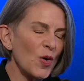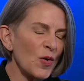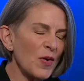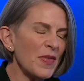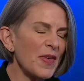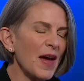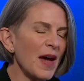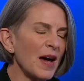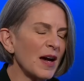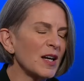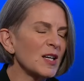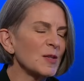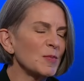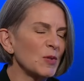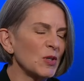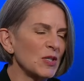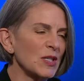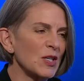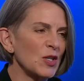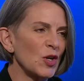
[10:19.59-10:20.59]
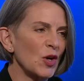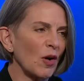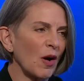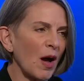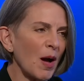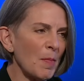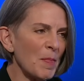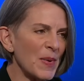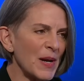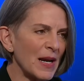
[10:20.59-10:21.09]
who are the experts in your
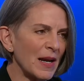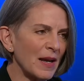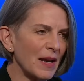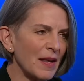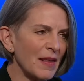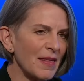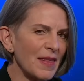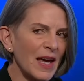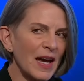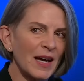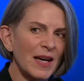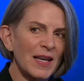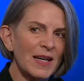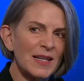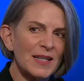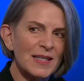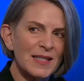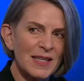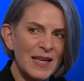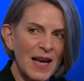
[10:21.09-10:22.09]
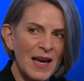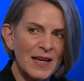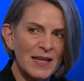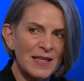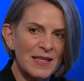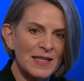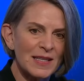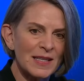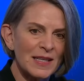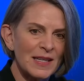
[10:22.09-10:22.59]
company that can
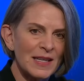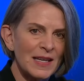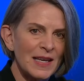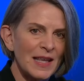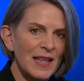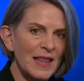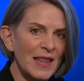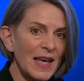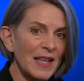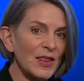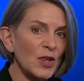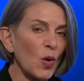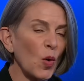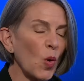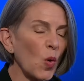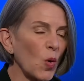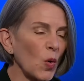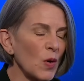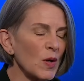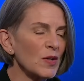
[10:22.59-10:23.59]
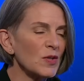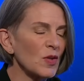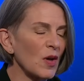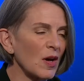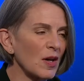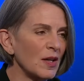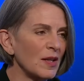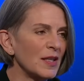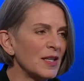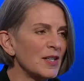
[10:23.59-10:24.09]
assess that the
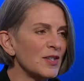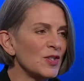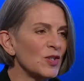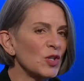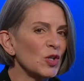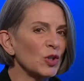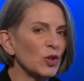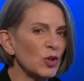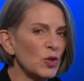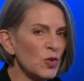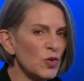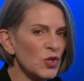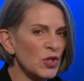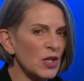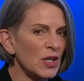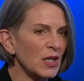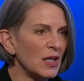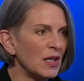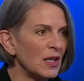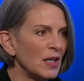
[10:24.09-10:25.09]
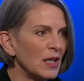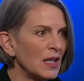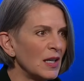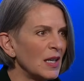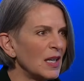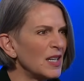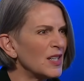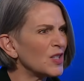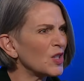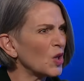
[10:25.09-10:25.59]
horizon the solution
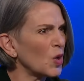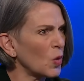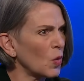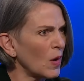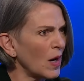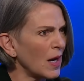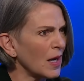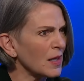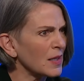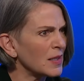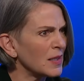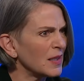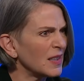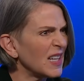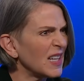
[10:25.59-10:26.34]
is correct?